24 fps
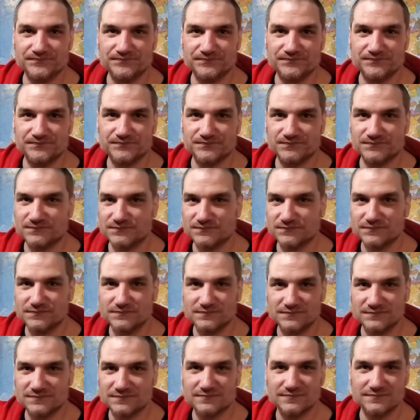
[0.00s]
No.
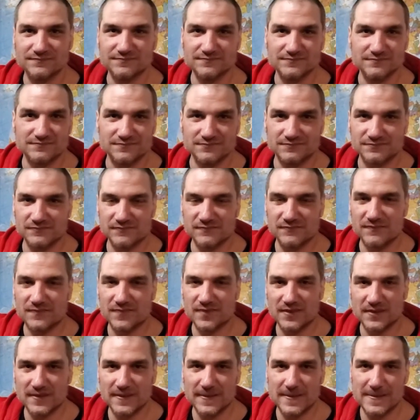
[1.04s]
So what you're saying is
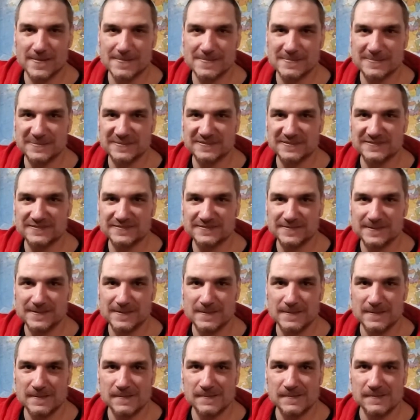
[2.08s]
that society made
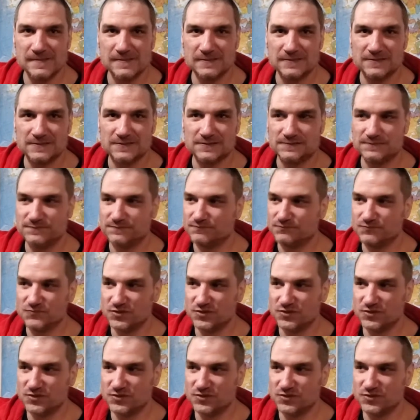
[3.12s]
you who you are because of the